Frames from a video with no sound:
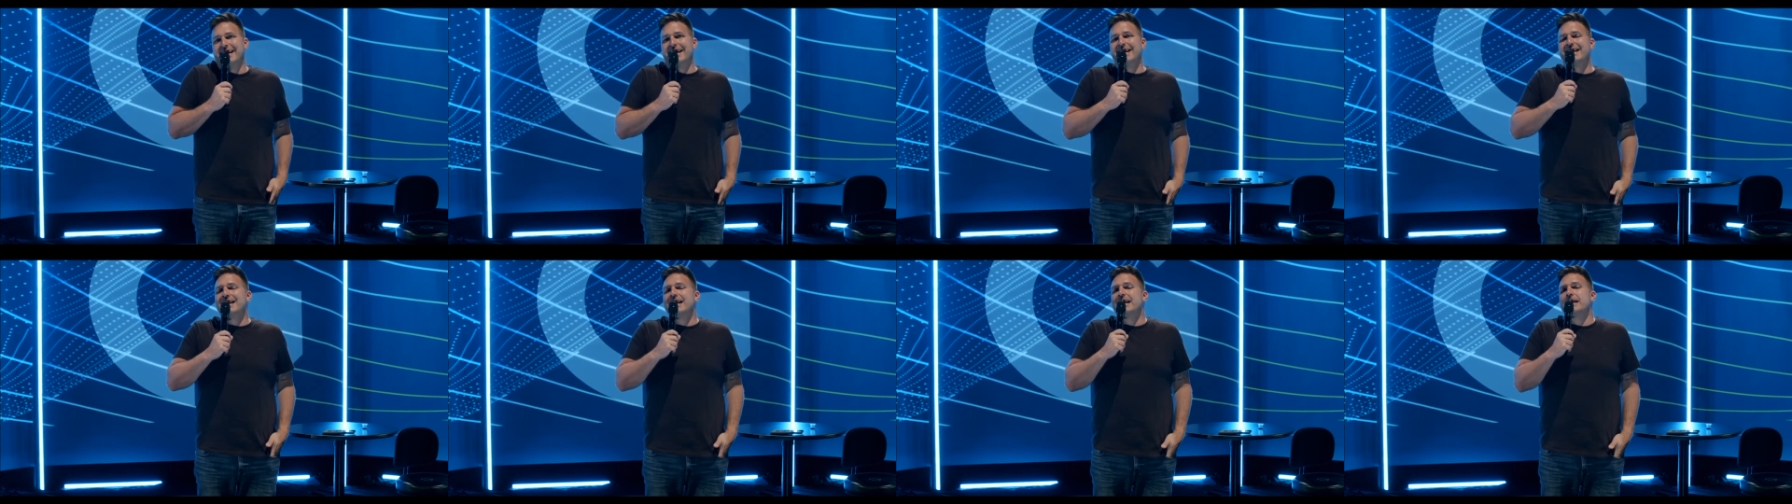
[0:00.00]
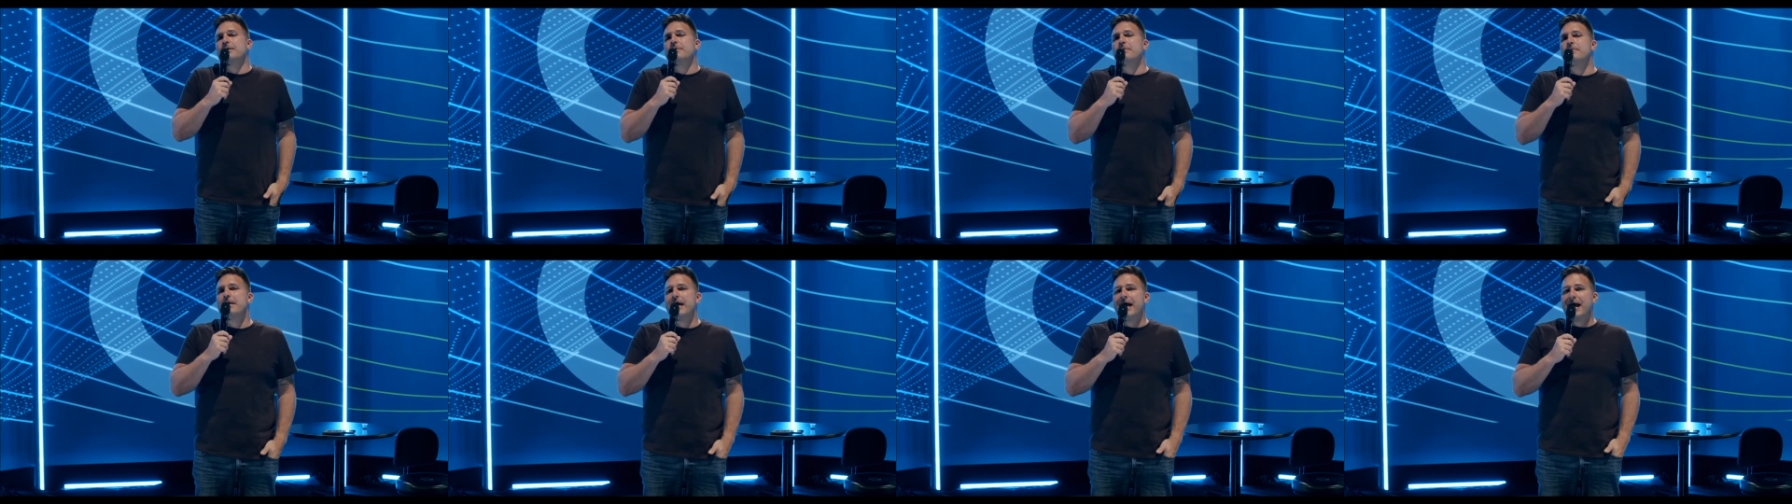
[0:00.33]
I can't
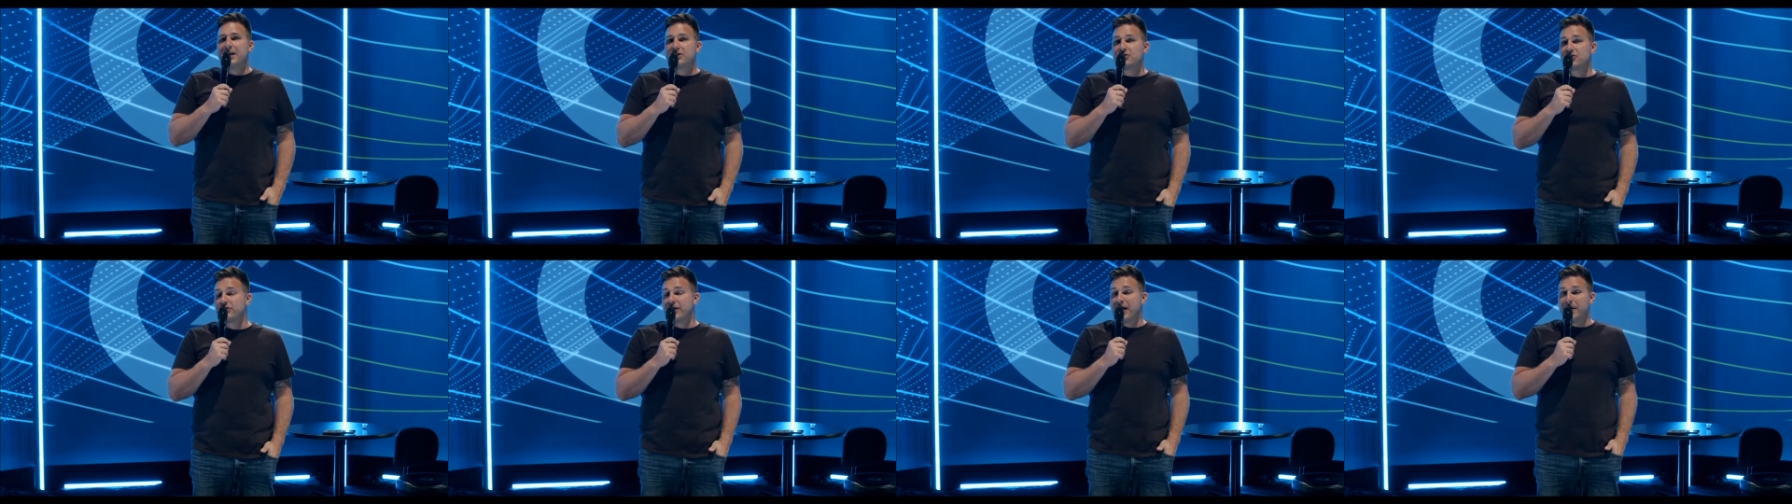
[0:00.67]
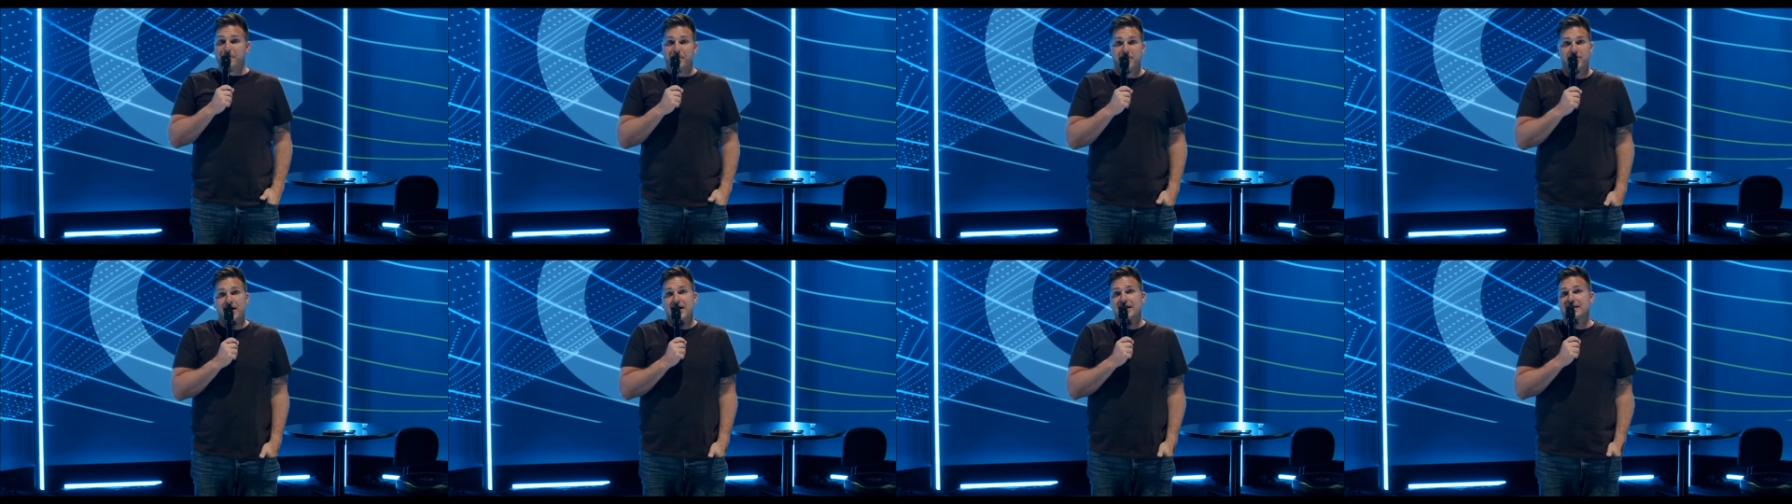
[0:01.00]
imagine that.
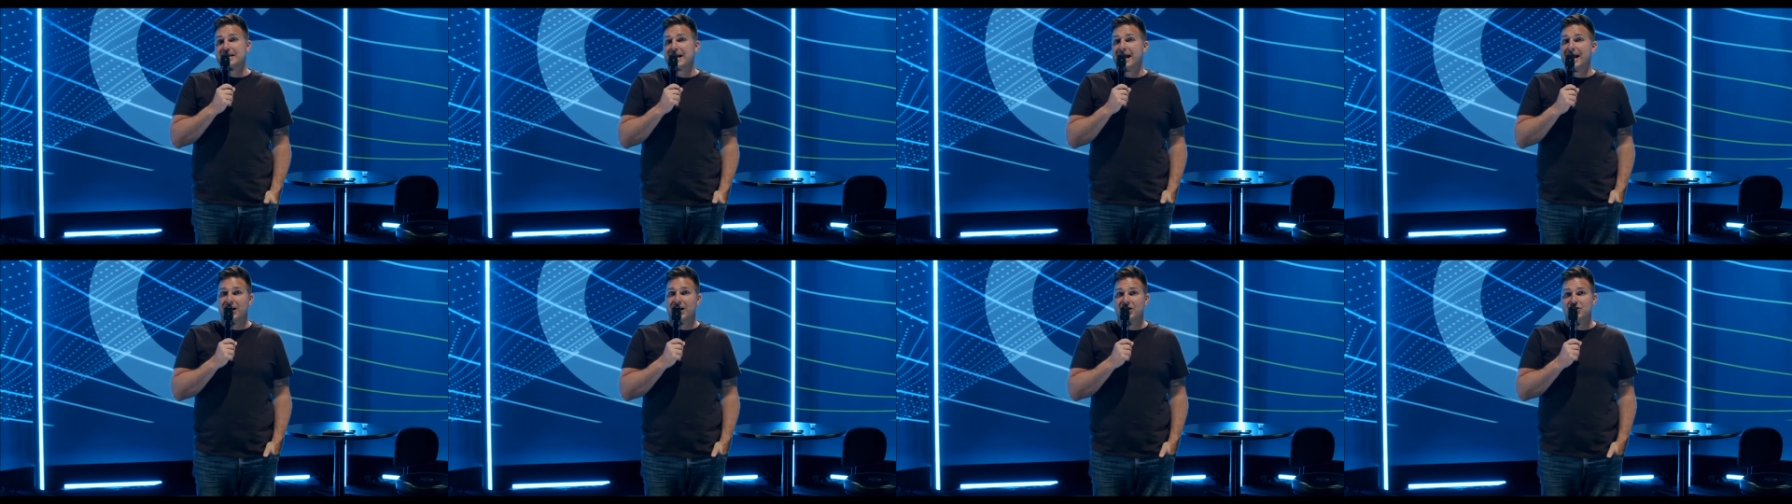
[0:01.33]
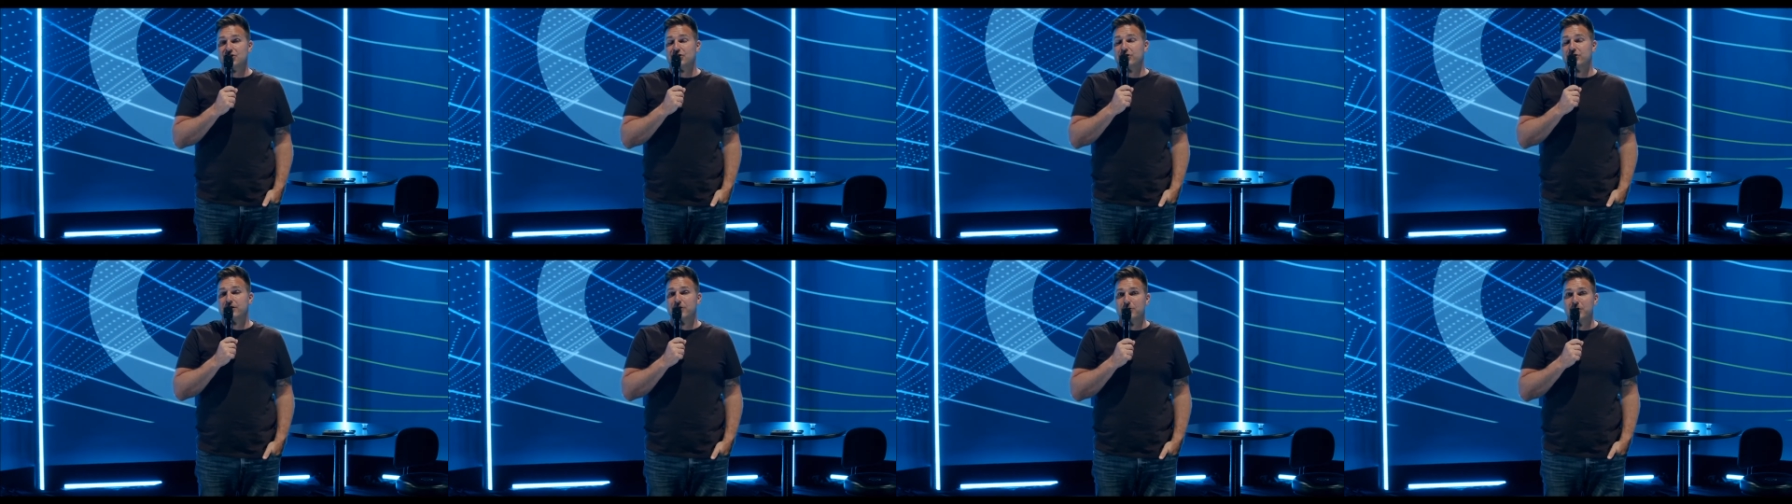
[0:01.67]
But that's
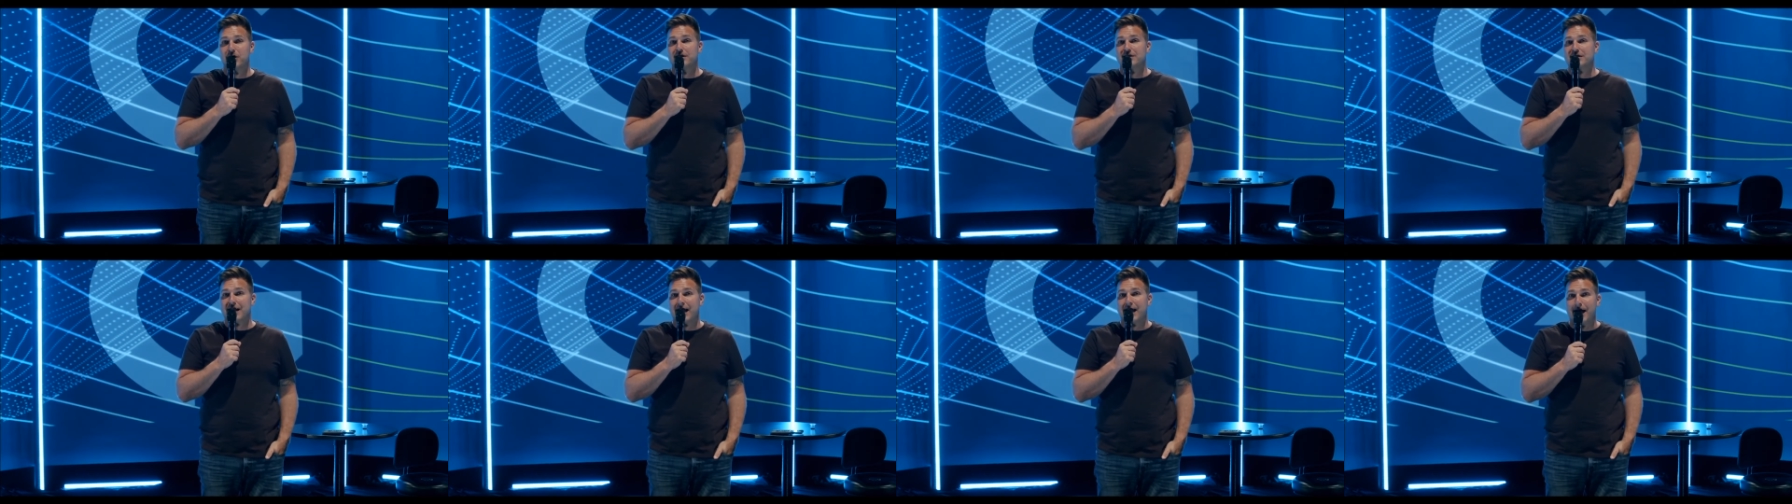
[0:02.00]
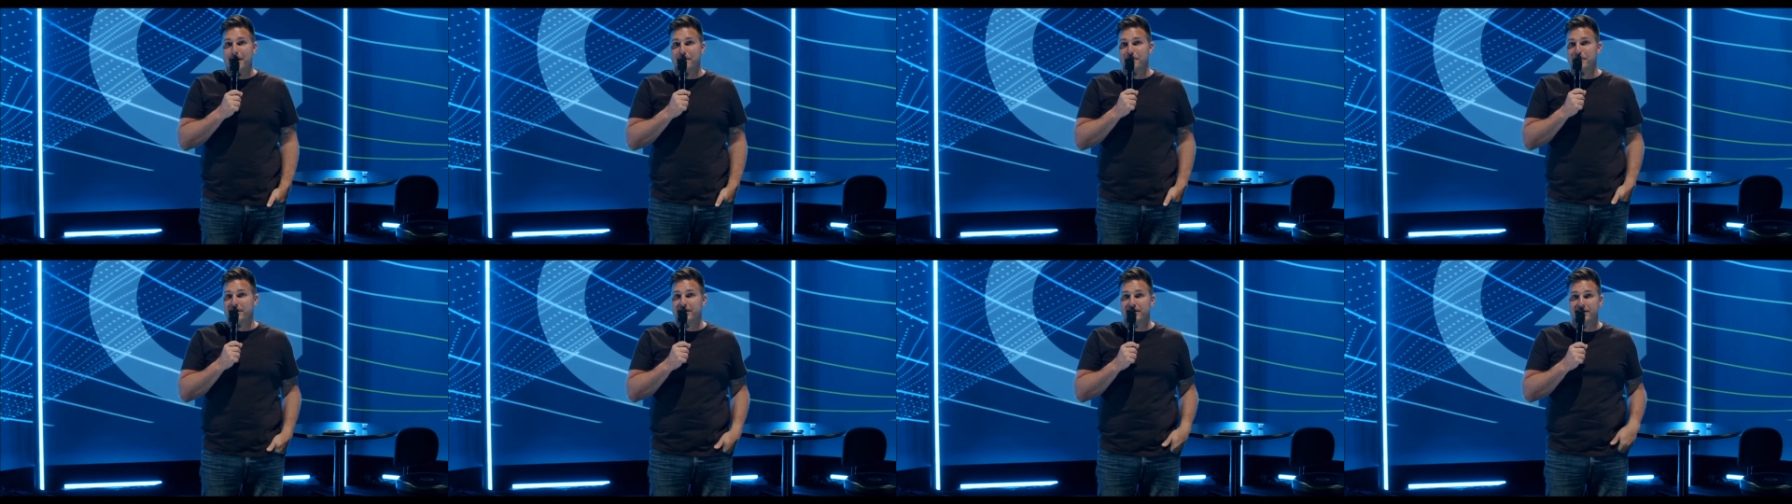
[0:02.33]
actually what's
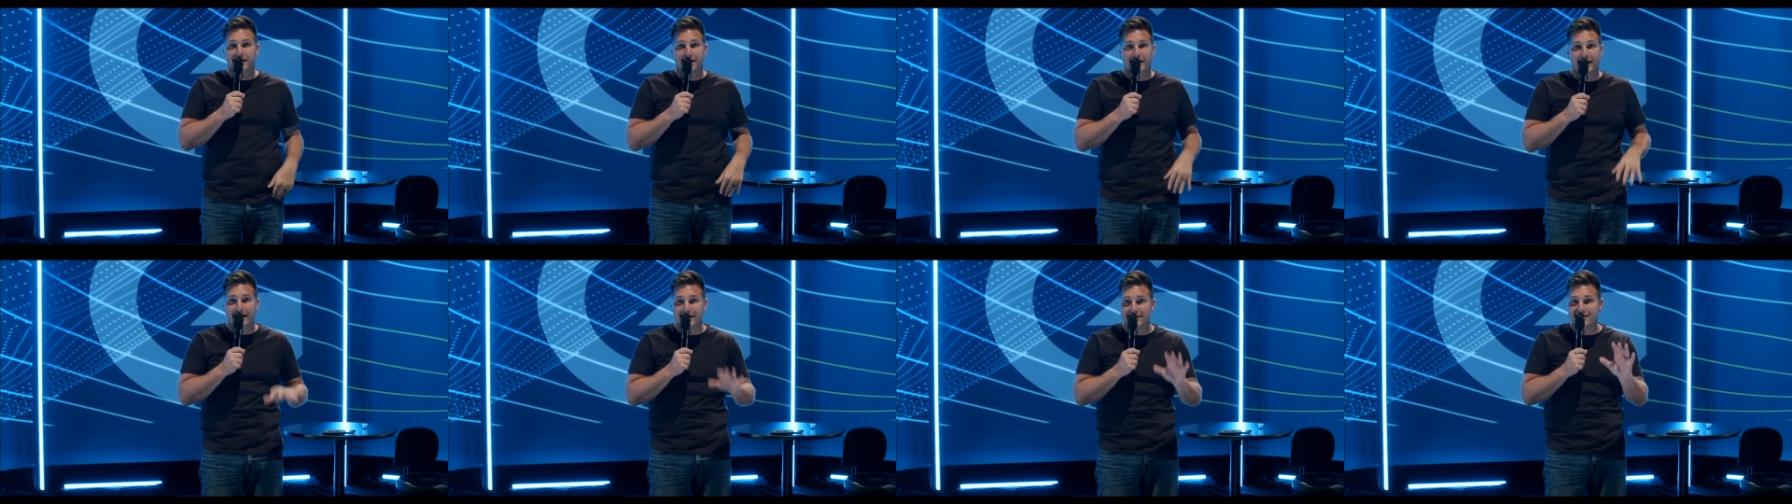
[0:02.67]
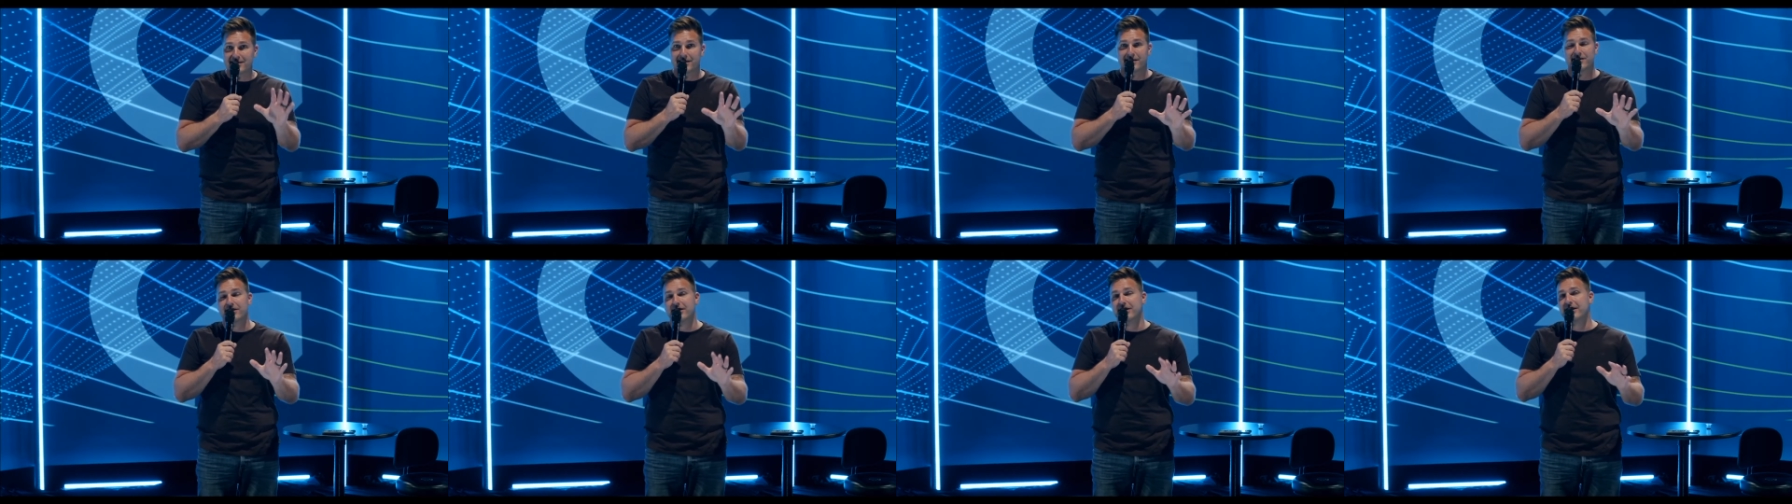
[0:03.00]
happened. And I got to tell you